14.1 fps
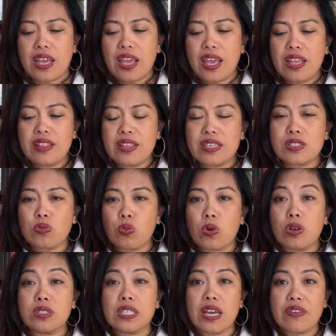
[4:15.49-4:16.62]
in this
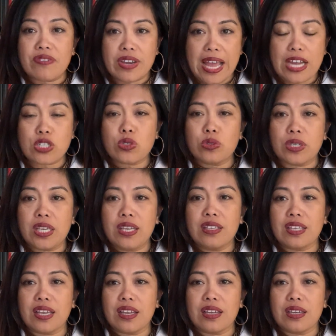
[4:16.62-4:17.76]
world of natural
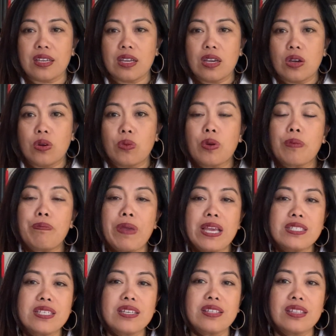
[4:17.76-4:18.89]
healing, we're
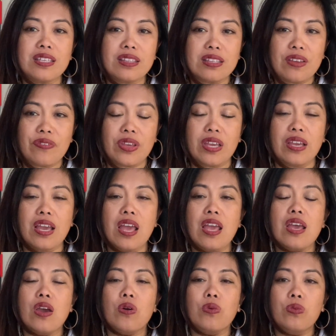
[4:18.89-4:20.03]
basically living
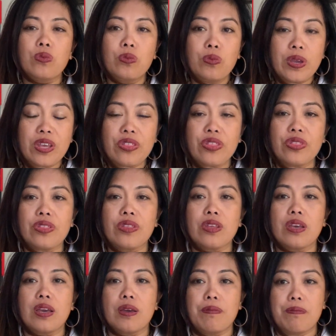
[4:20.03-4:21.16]
with
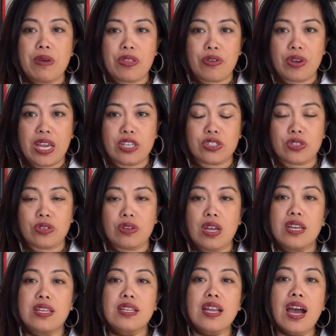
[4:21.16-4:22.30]
Mother Nature,
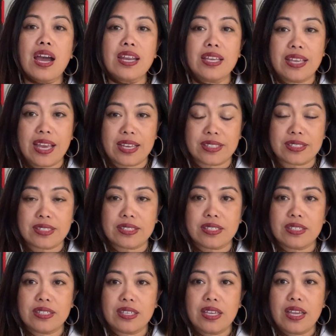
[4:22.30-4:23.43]
not against.
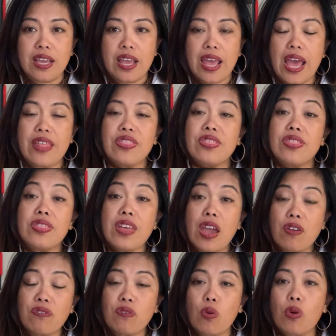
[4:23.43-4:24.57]
And
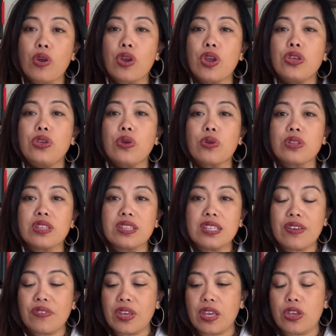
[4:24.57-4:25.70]
therefore,
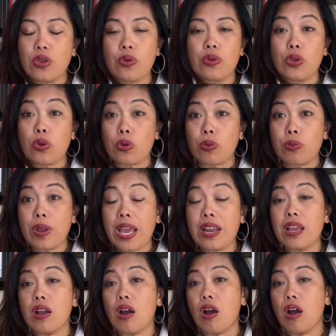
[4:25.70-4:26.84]
you're
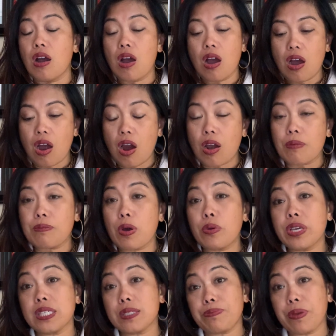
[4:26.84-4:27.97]
creating a
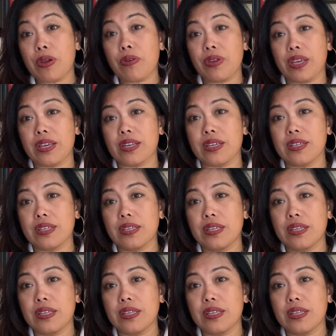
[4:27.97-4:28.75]
harmonious period.